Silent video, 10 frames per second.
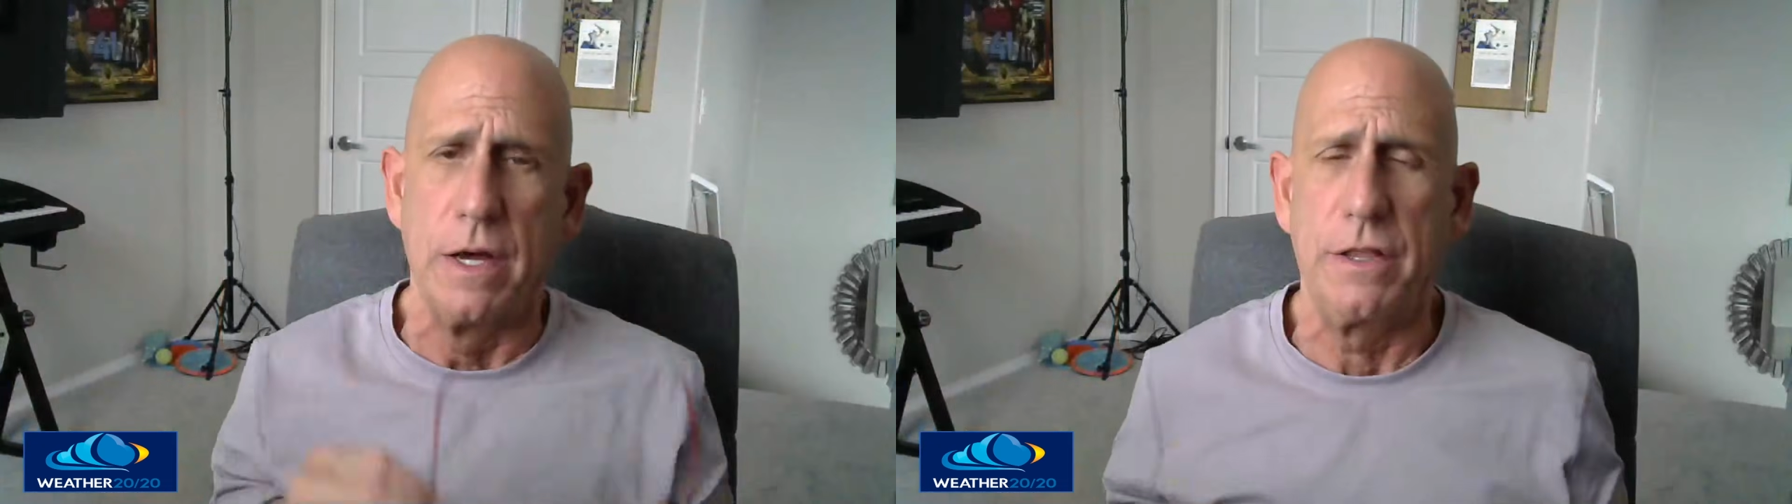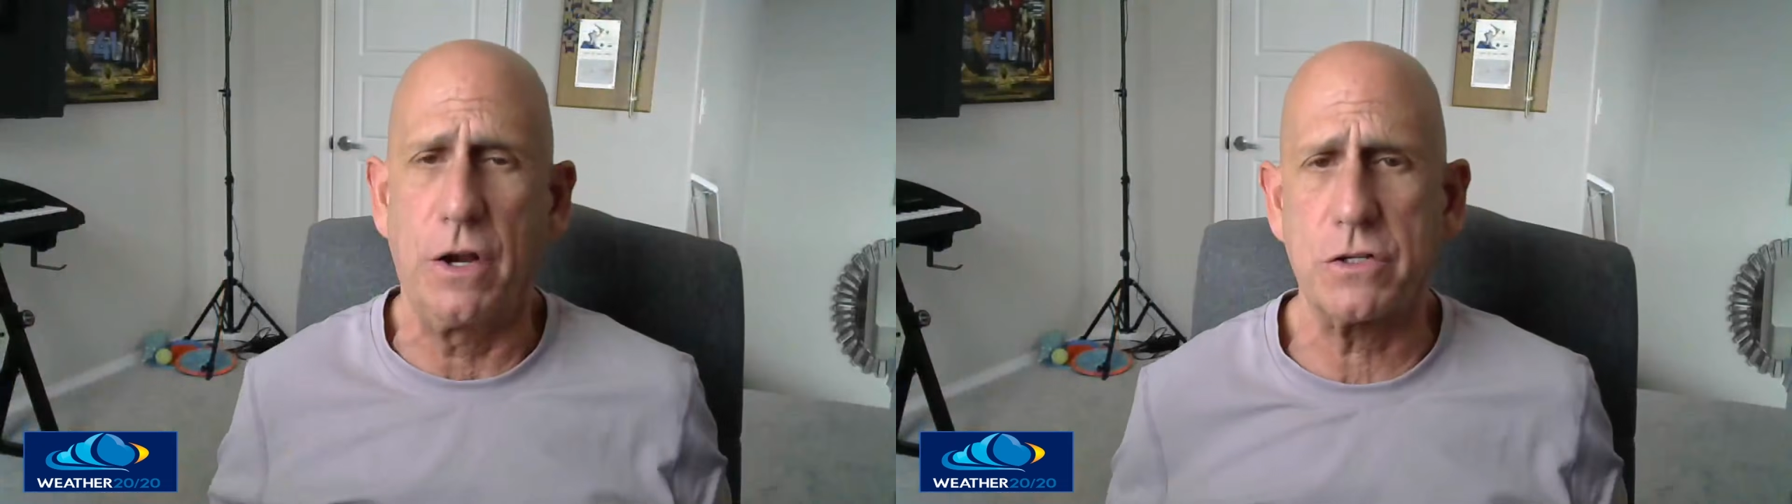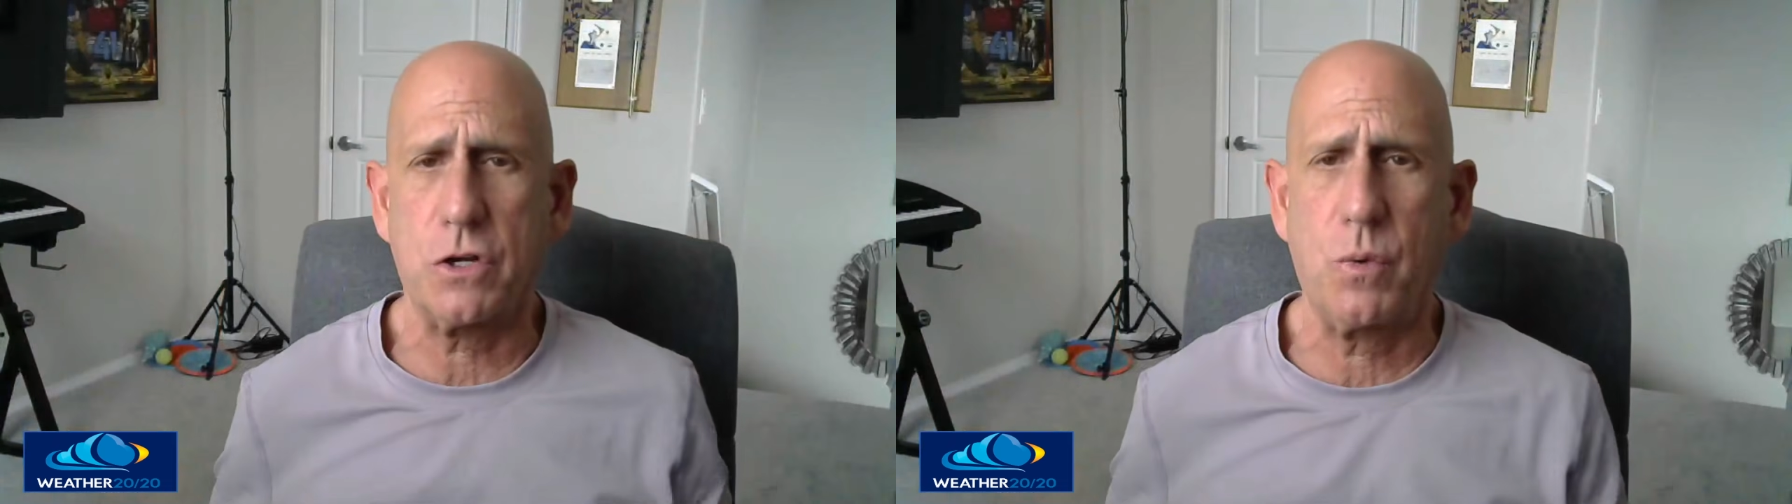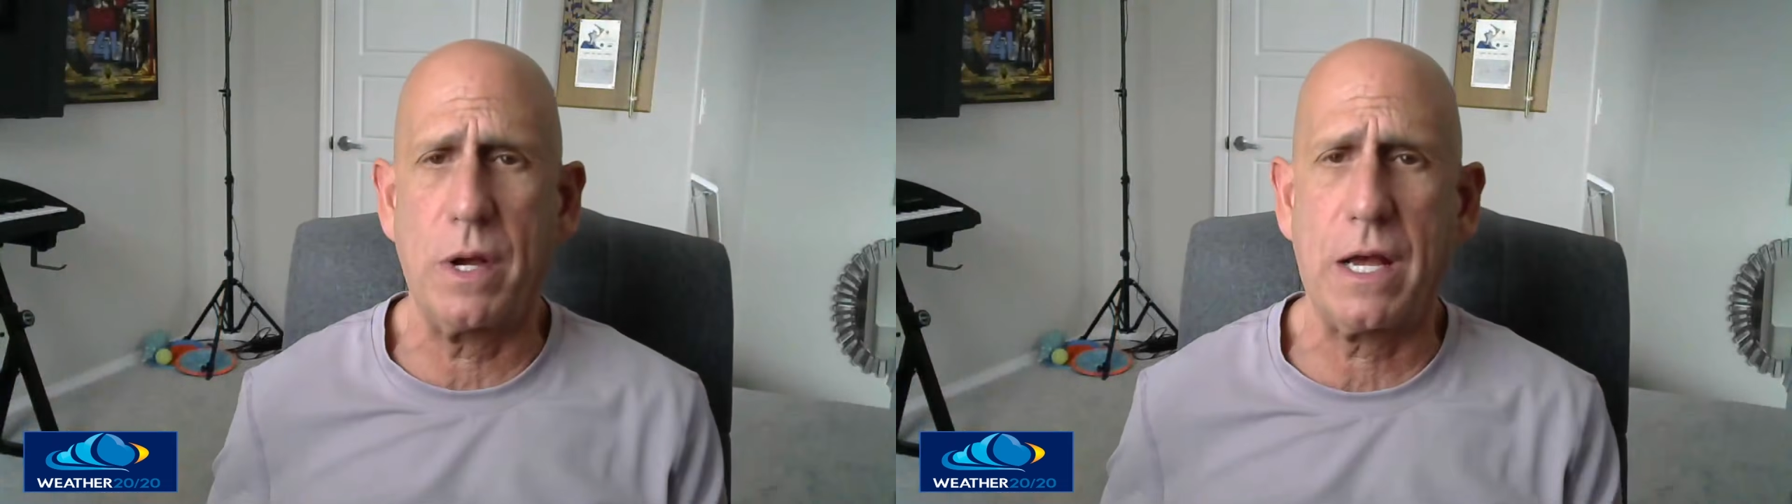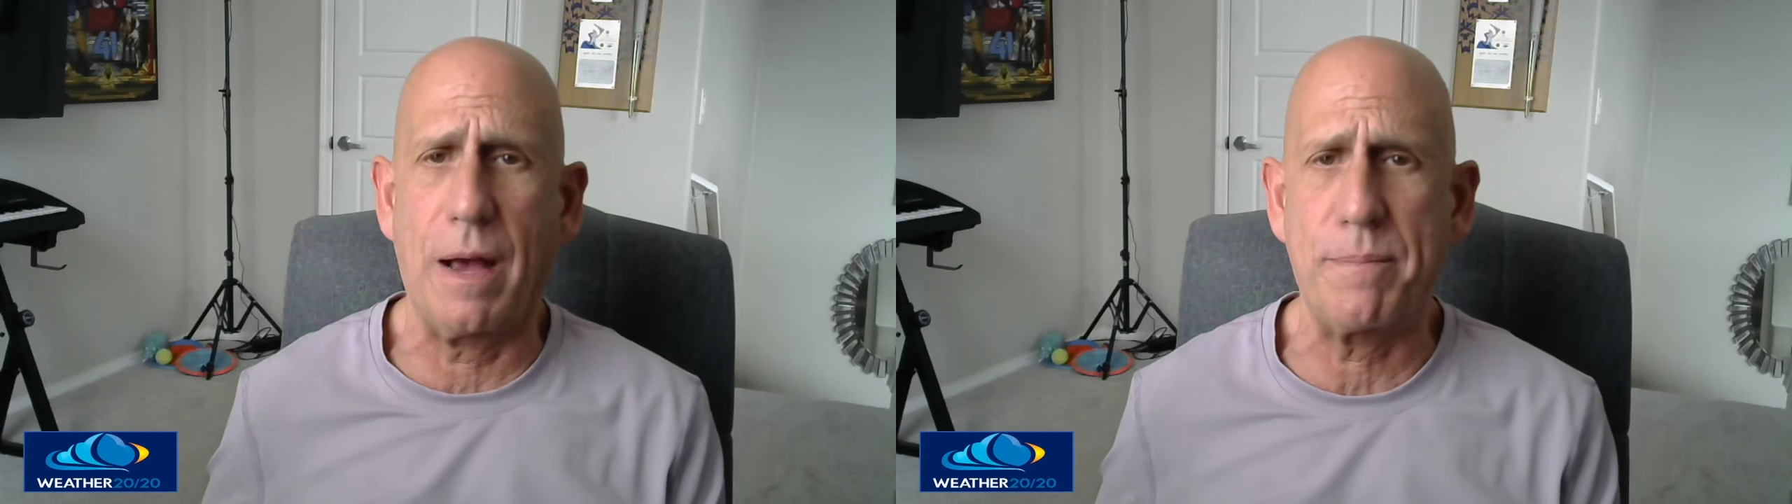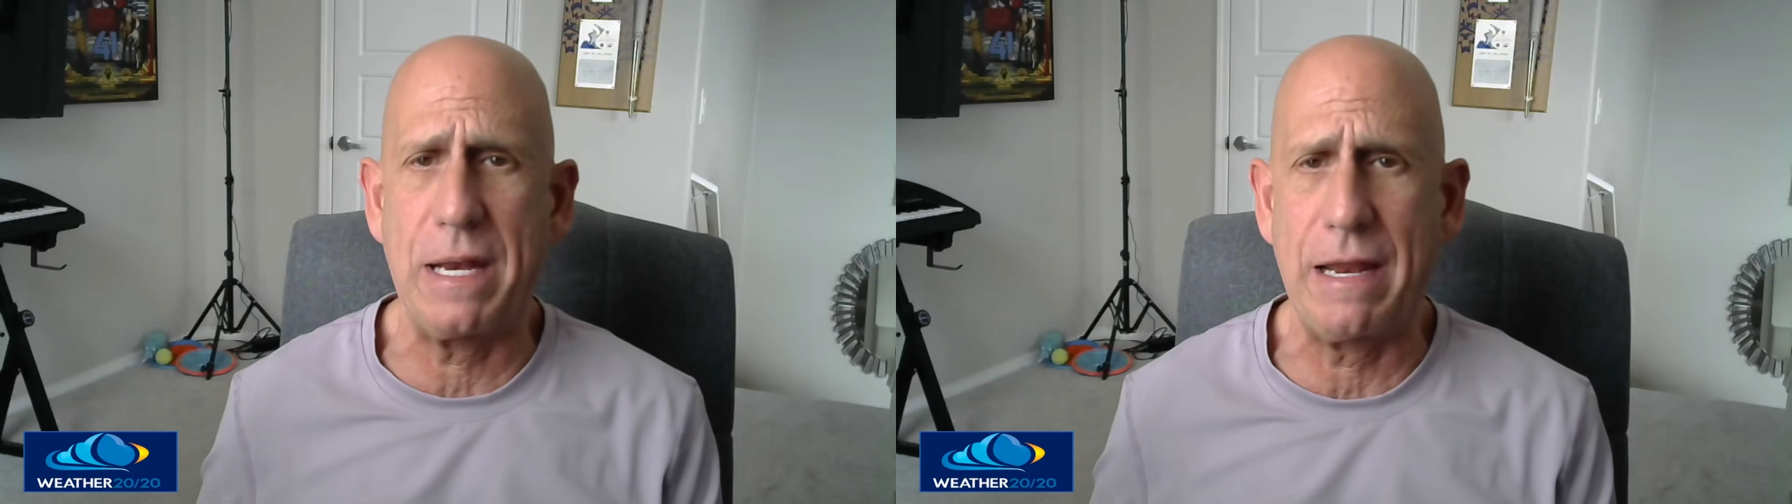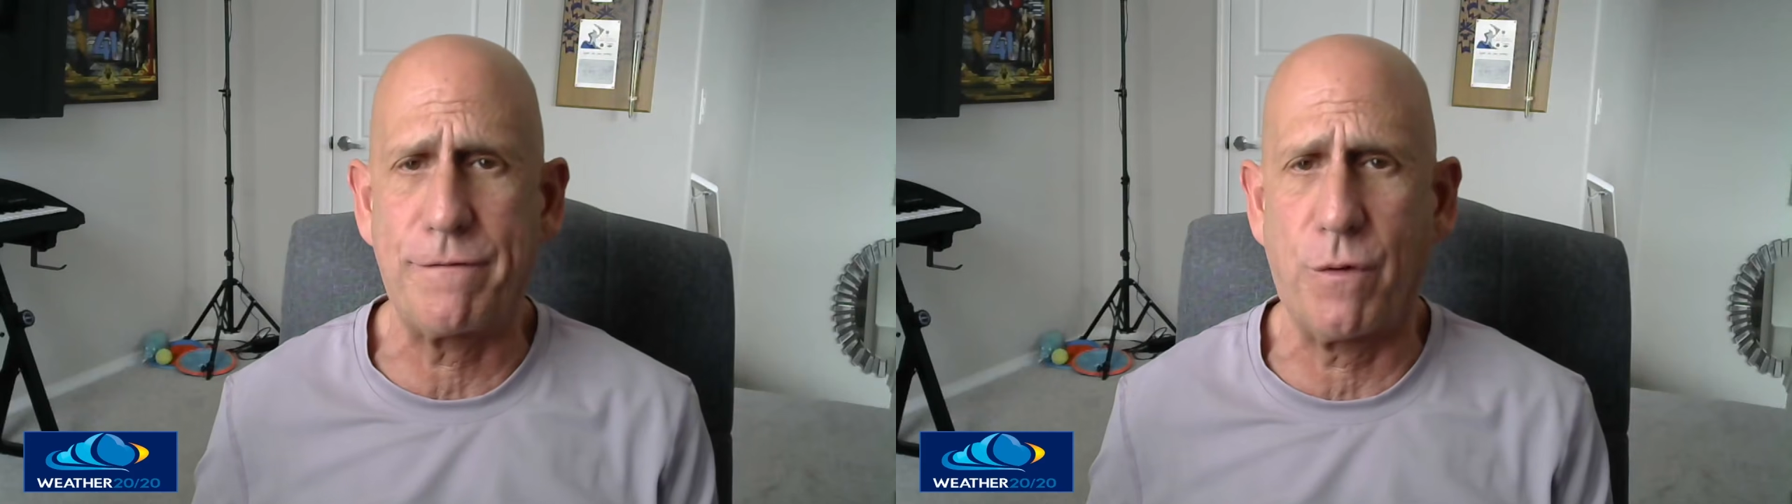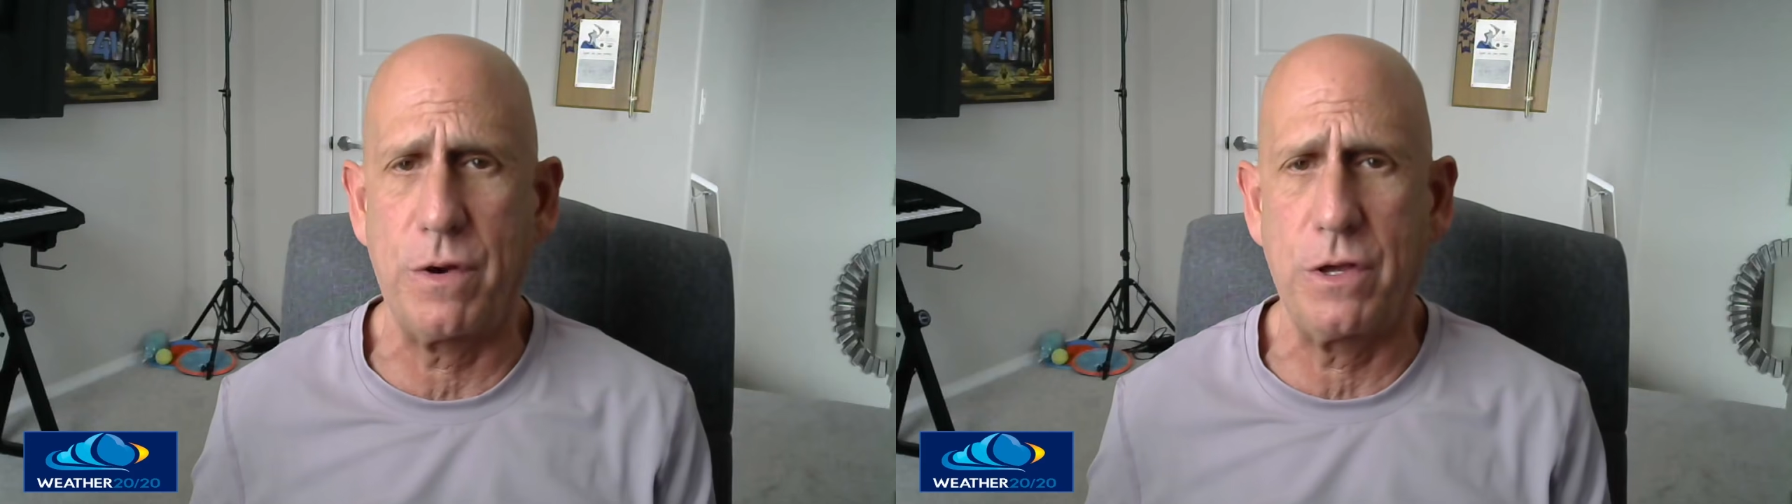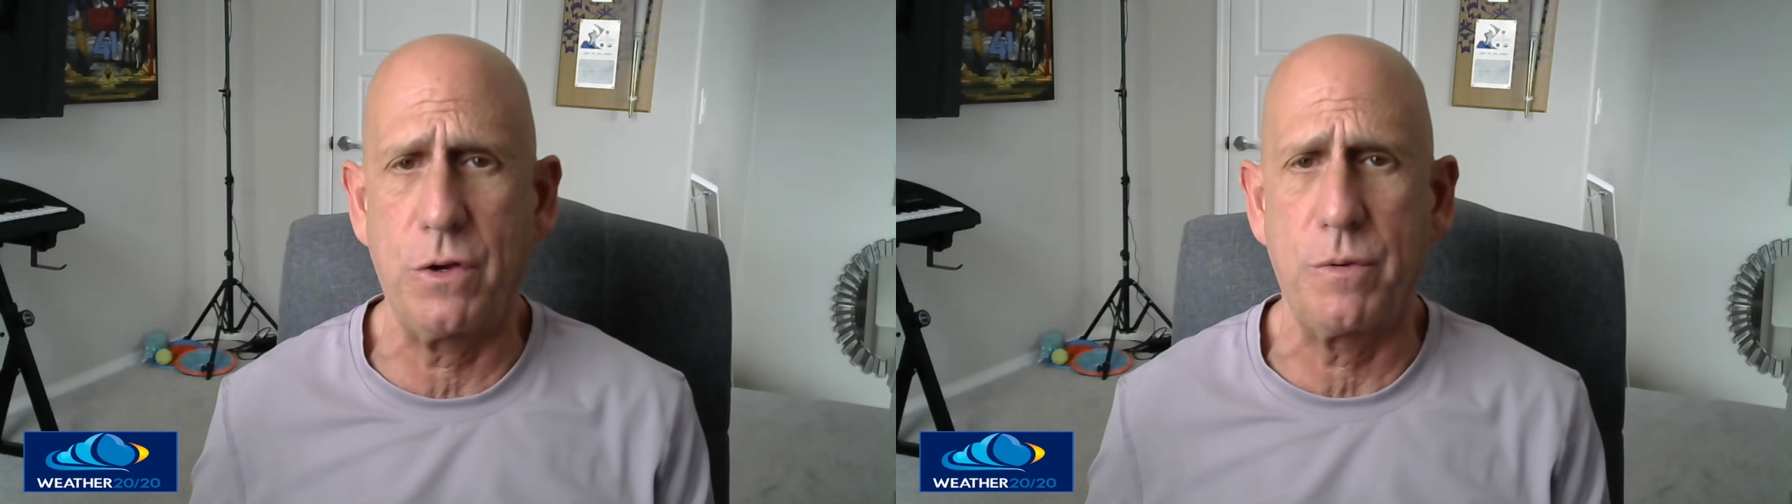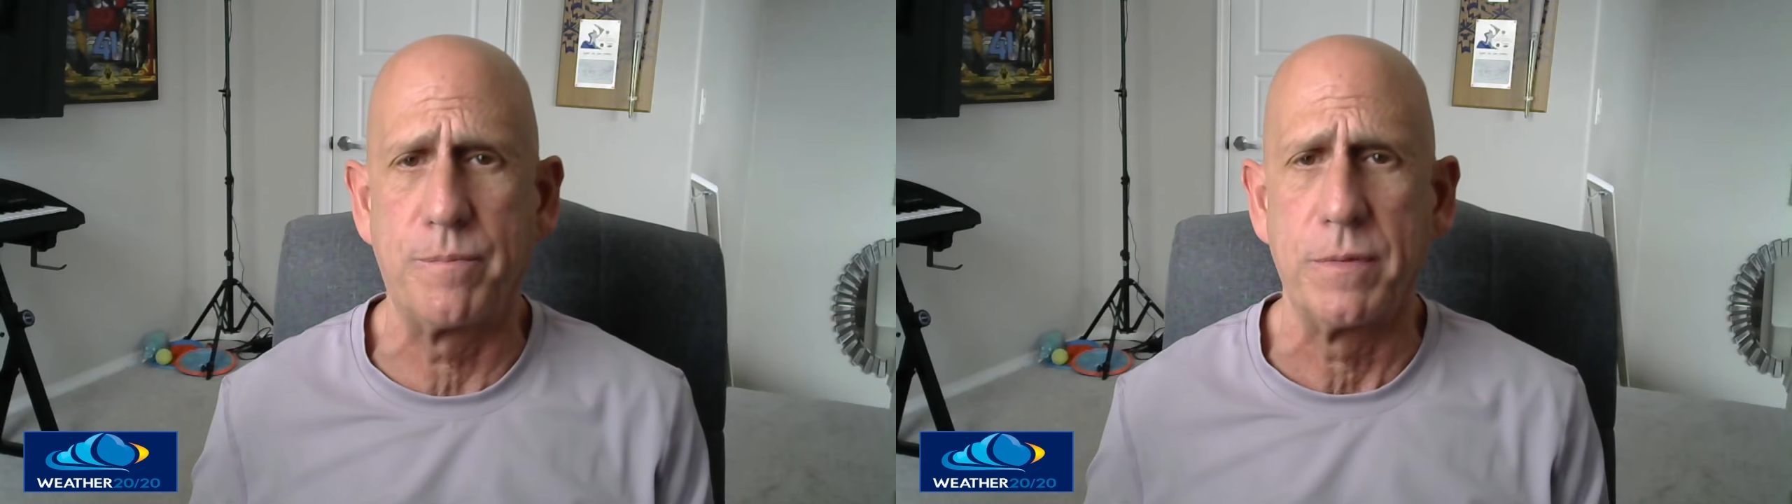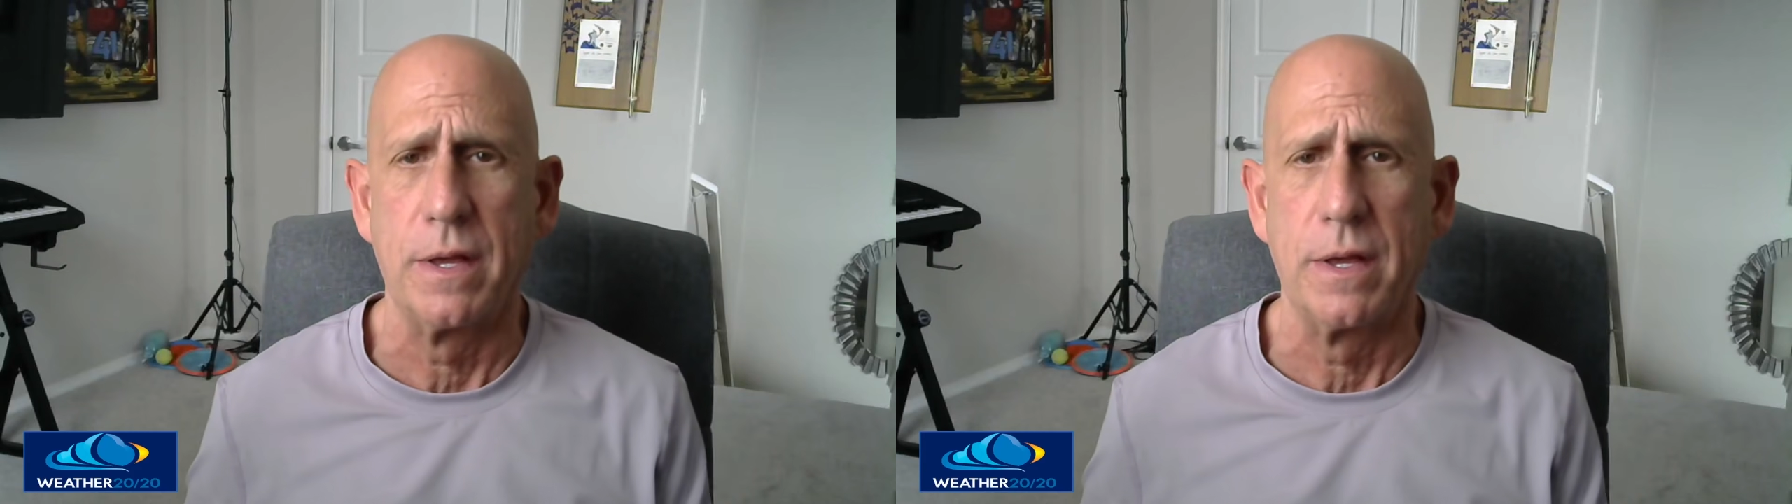there's a quick update for you.